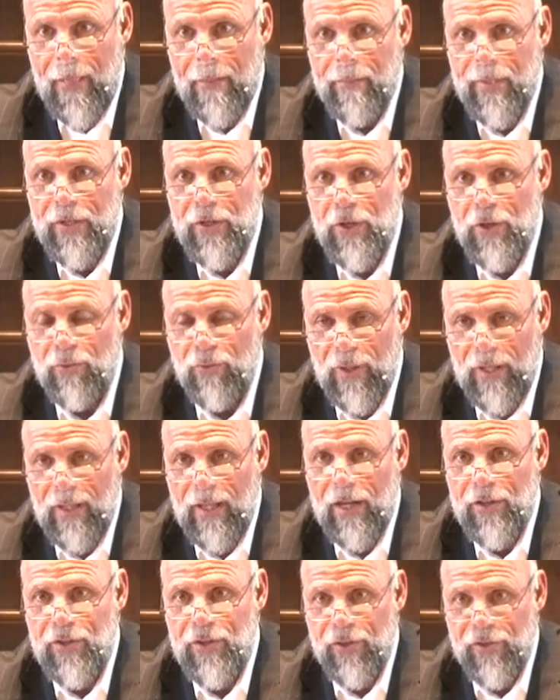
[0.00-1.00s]
but do you
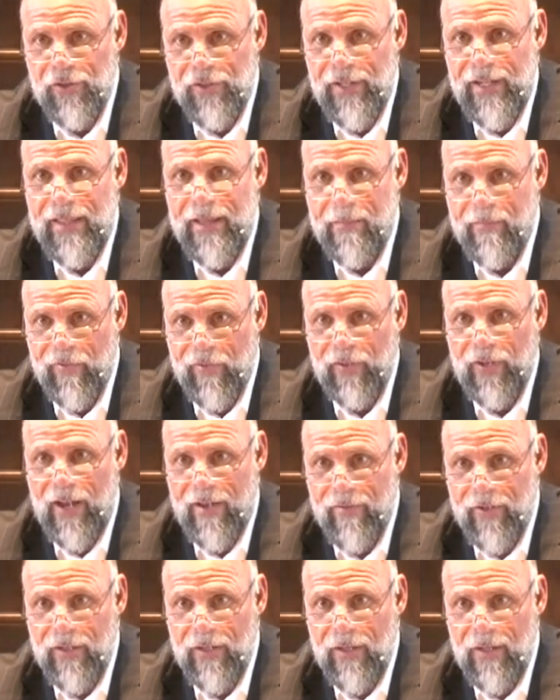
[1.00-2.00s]
realize you'll see them
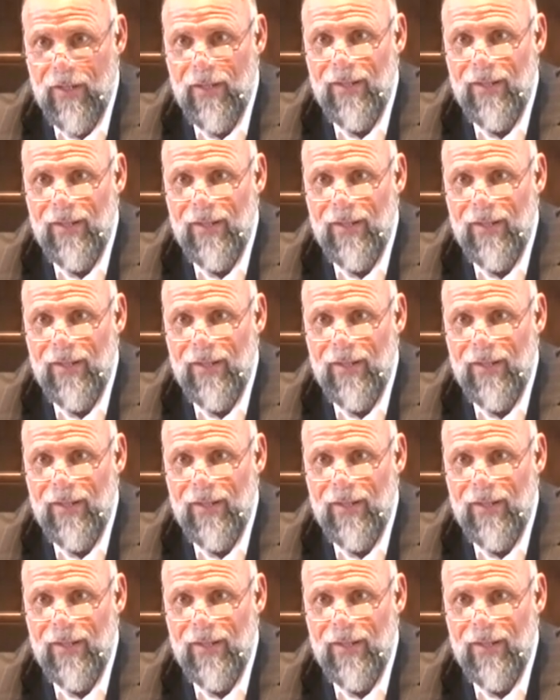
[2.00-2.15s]
forever?